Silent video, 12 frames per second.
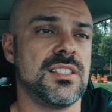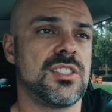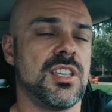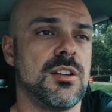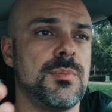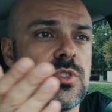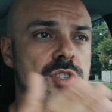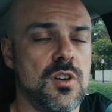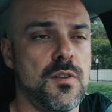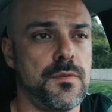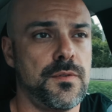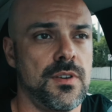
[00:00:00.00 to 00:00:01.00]
in terms
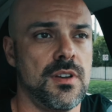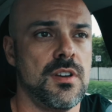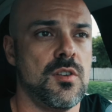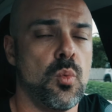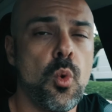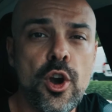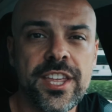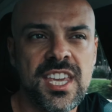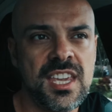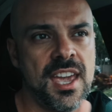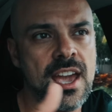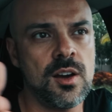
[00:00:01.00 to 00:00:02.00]
of
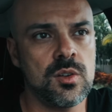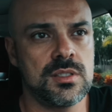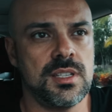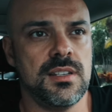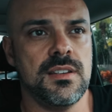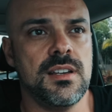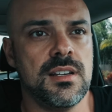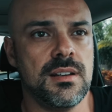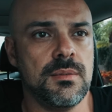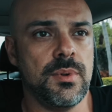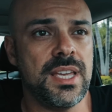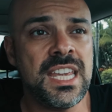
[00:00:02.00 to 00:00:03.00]
working out and
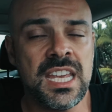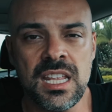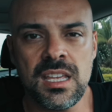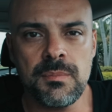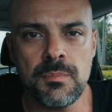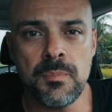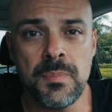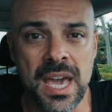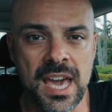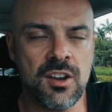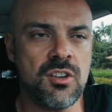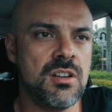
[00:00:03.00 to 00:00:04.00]
uh, eating
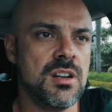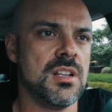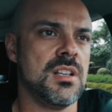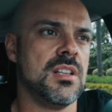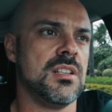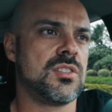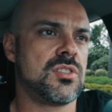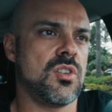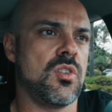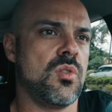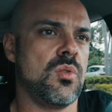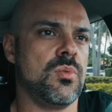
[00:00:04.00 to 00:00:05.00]
better.
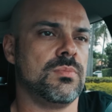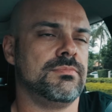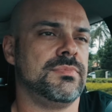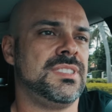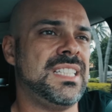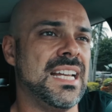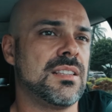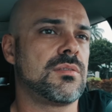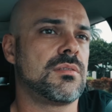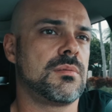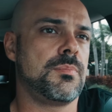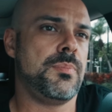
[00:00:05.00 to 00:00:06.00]
So that
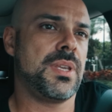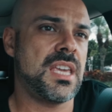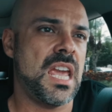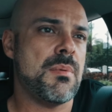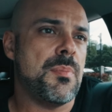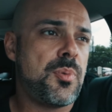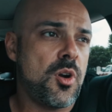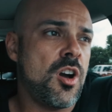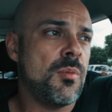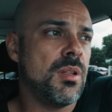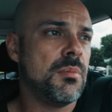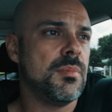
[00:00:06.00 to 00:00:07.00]
became a
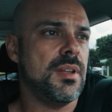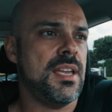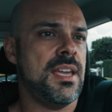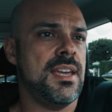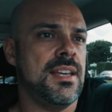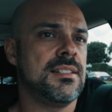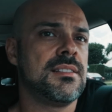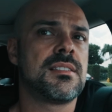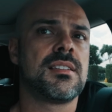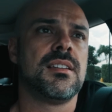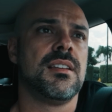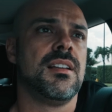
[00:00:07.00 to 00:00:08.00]
problem, and
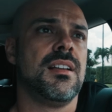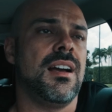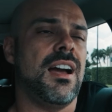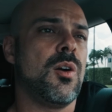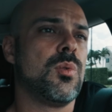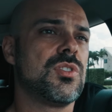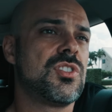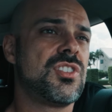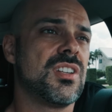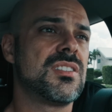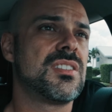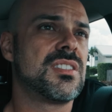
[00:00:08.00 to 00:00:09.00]
I was
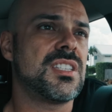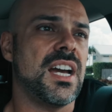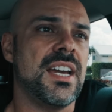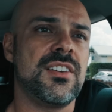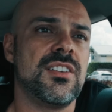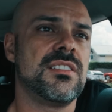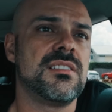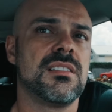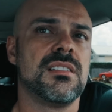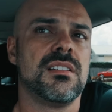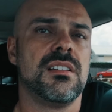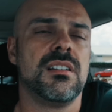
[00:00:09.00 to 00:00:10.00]
just tired
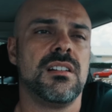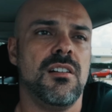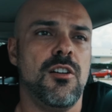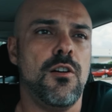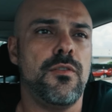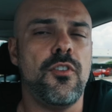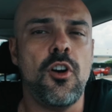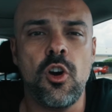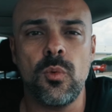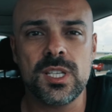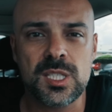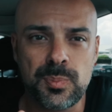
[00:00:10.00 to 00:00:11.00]
of
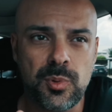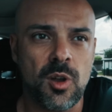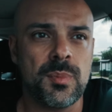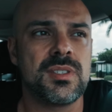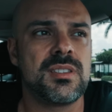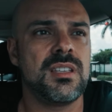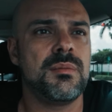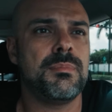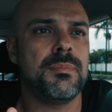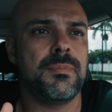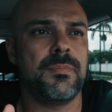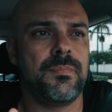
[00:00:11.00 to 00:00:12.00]
always promising